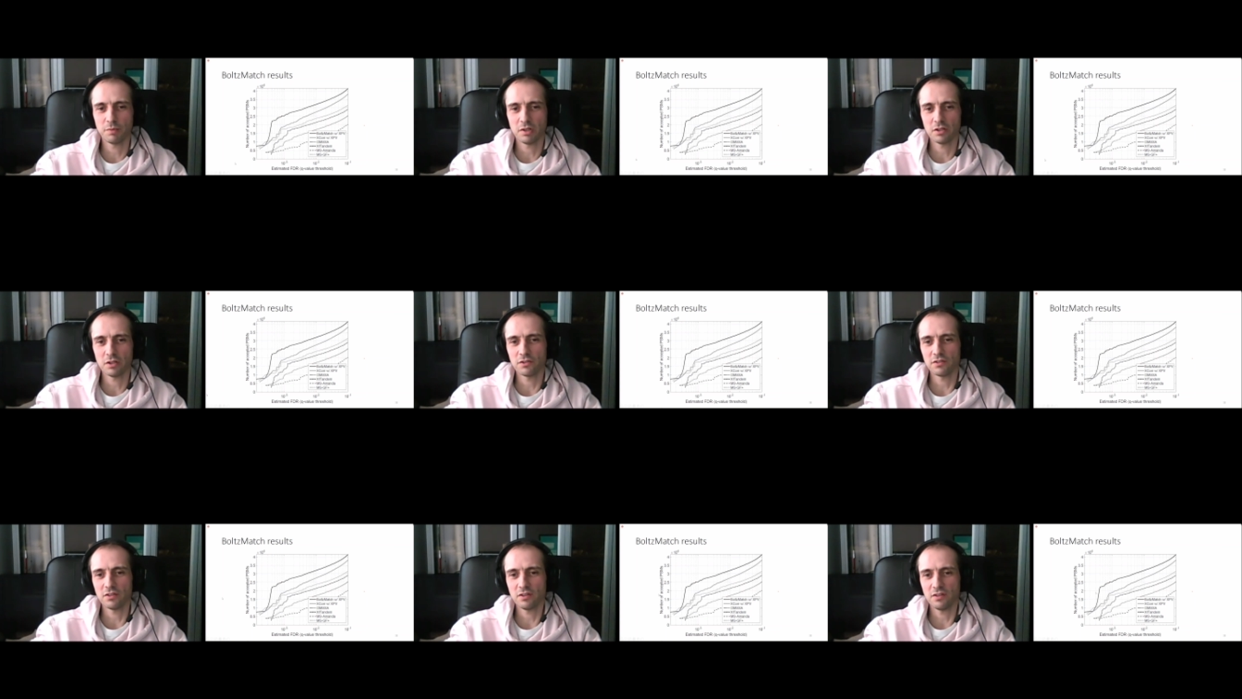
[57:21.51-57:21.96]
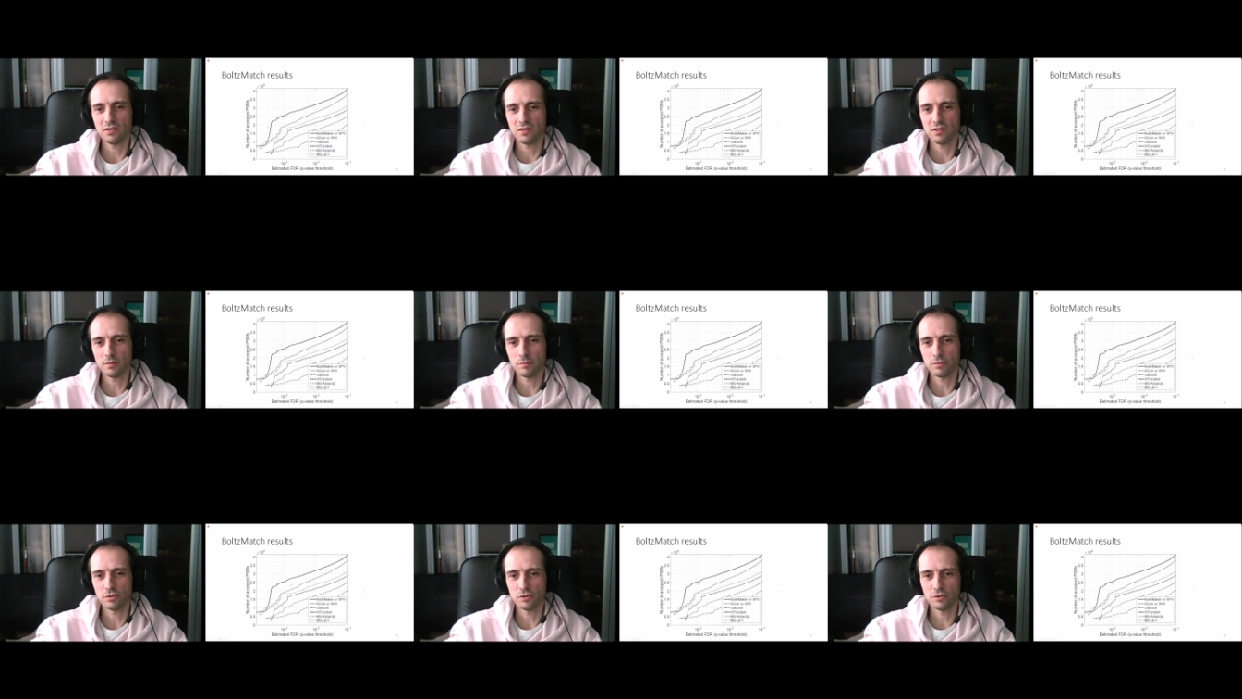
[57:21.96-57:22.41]
because this is
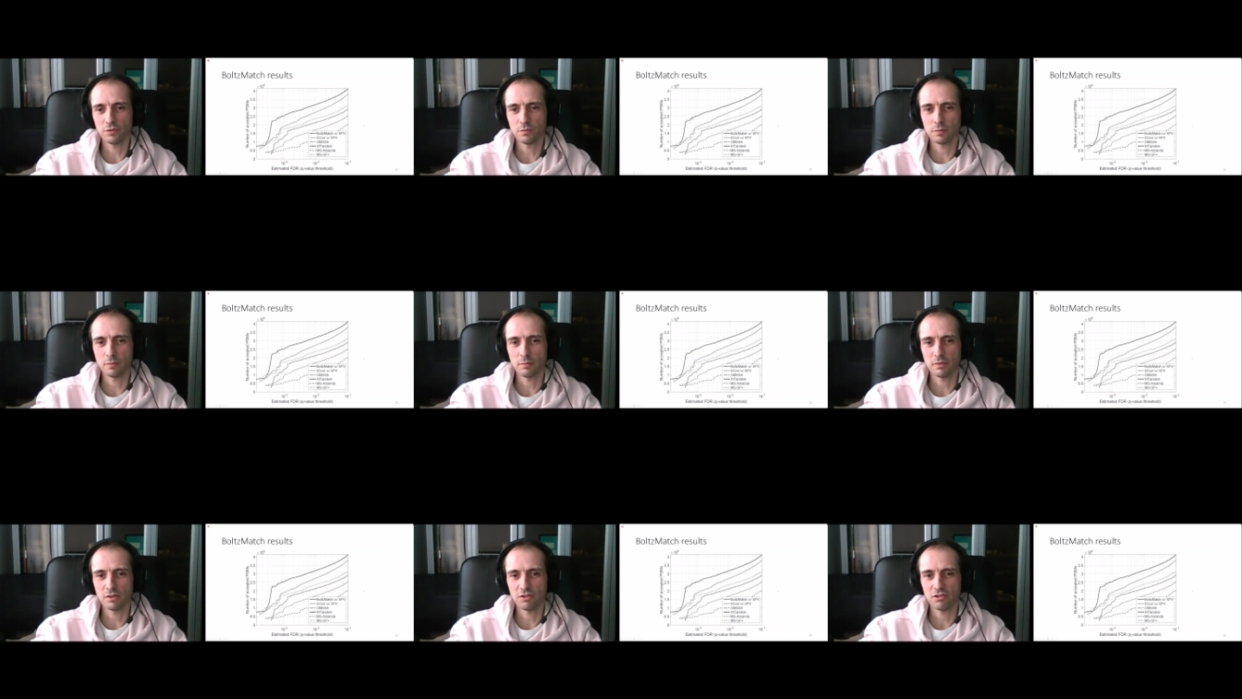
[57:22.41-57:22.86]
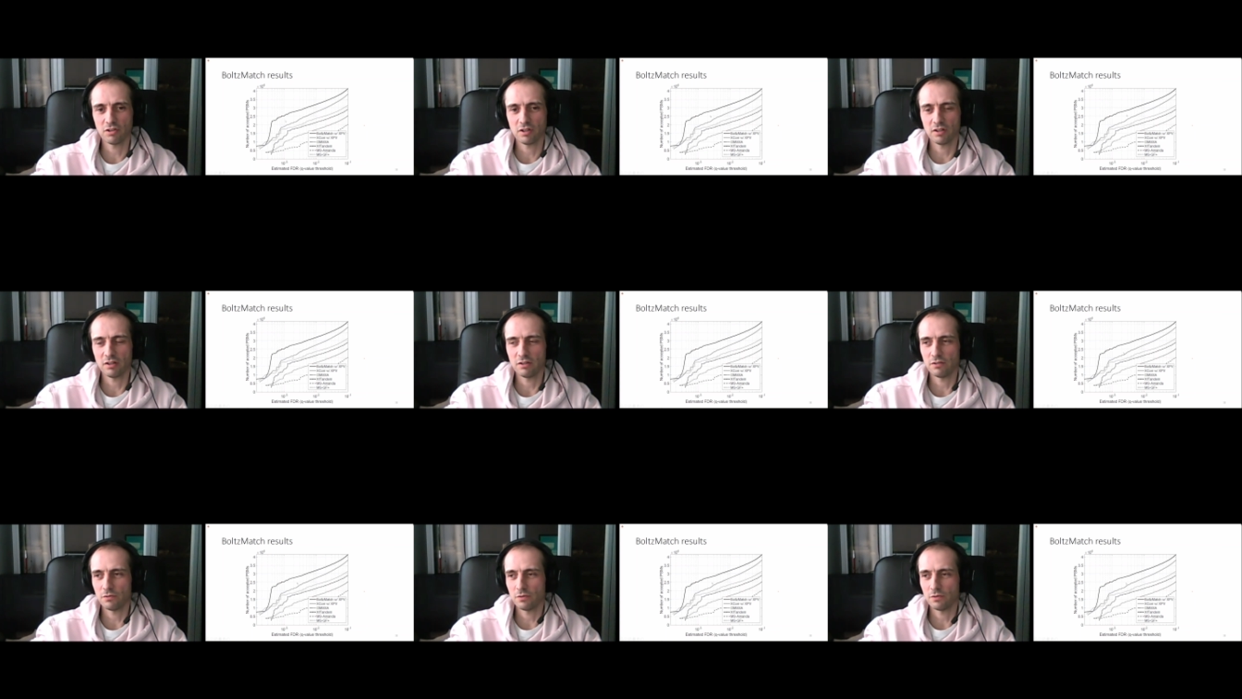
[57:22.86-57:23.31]
a Boltzmann
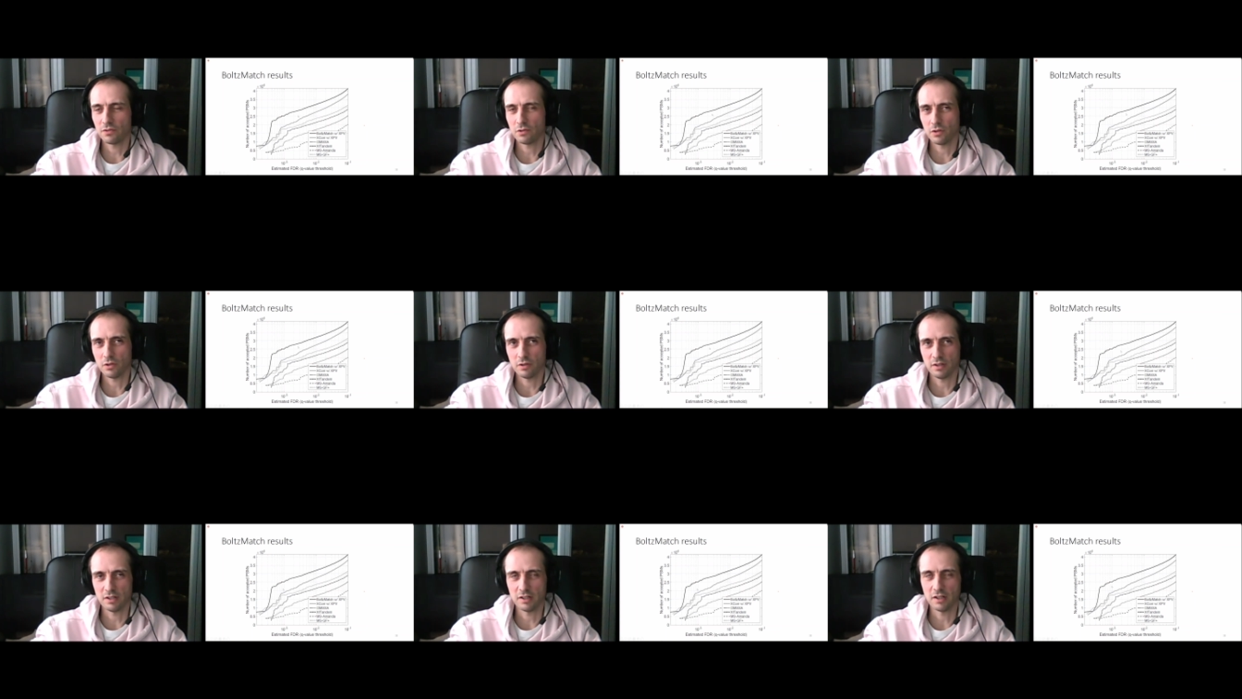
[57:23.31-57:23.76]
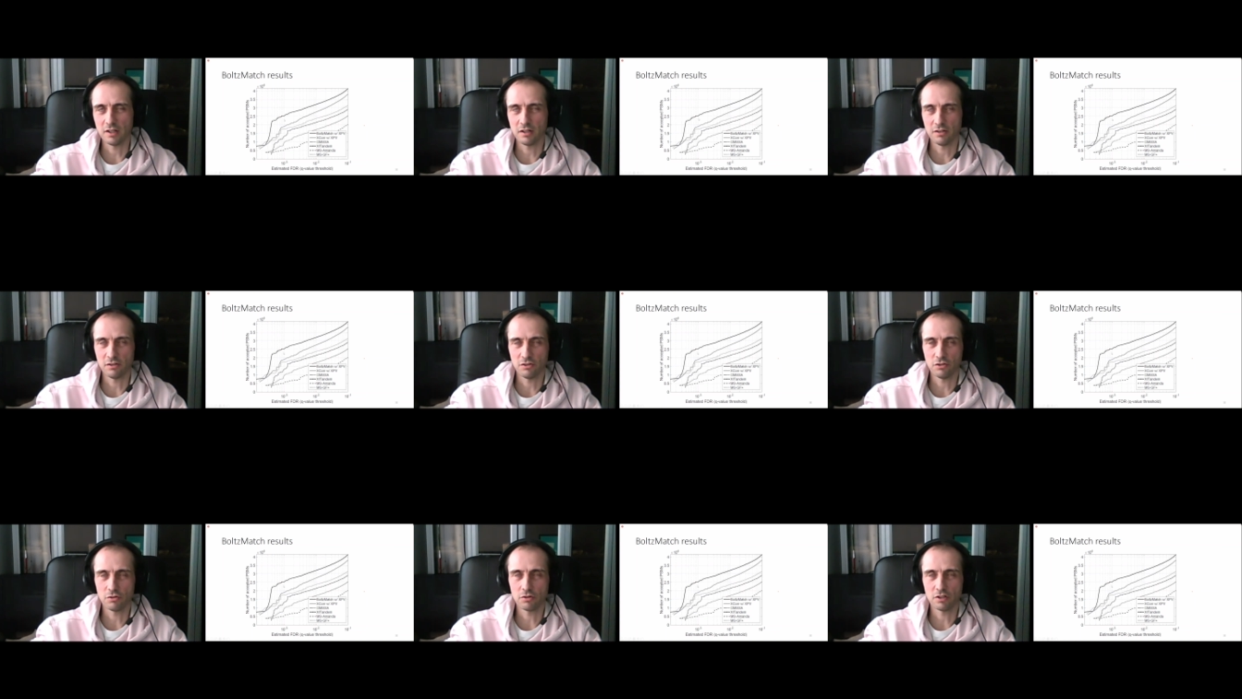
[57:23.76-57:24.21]
machine, it was all in the
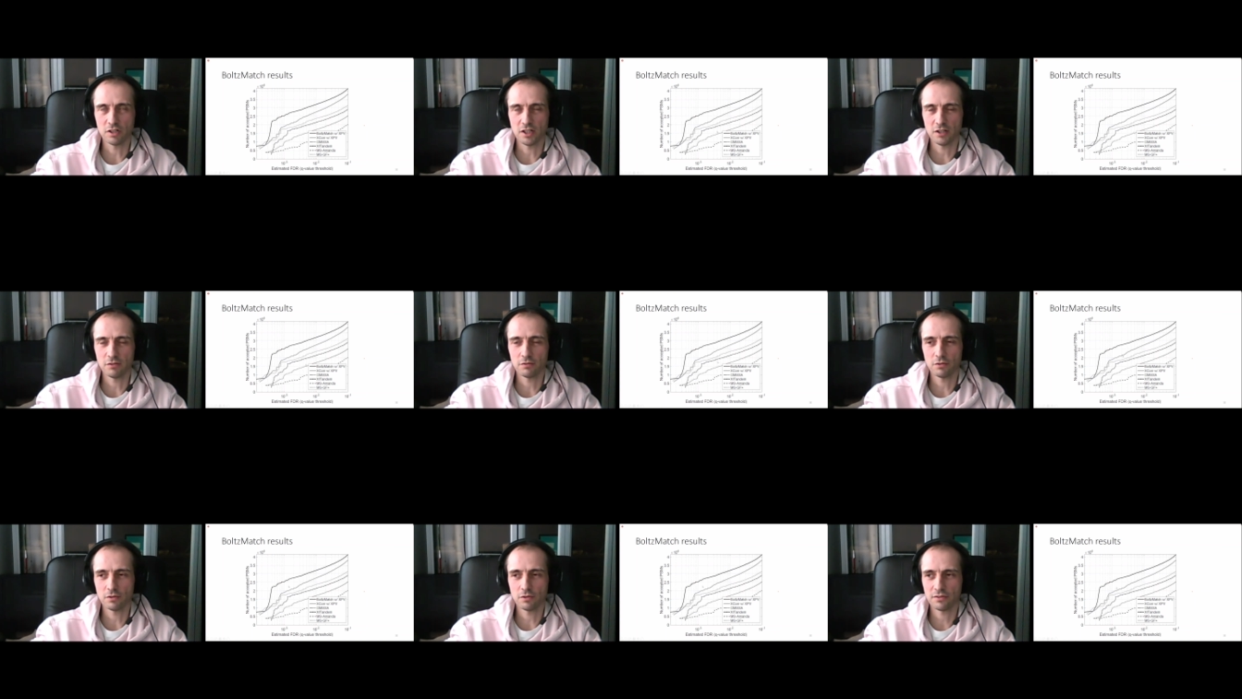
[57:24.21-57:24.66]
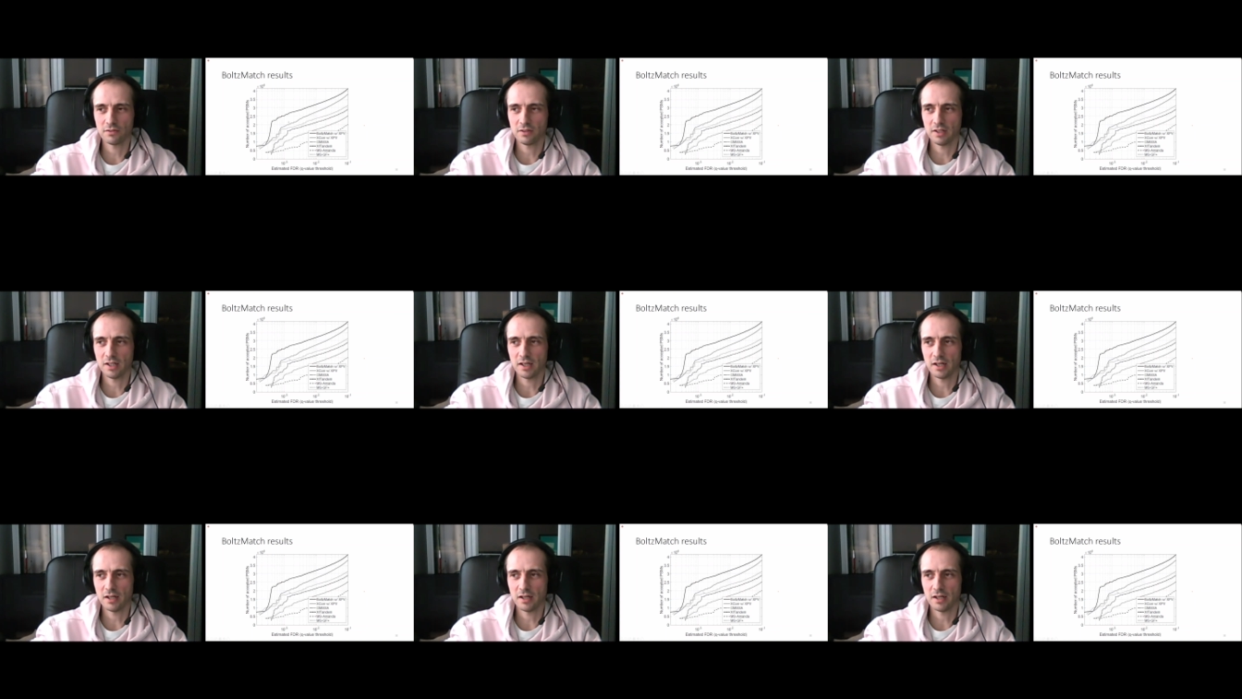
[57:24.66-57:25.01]
neural networks,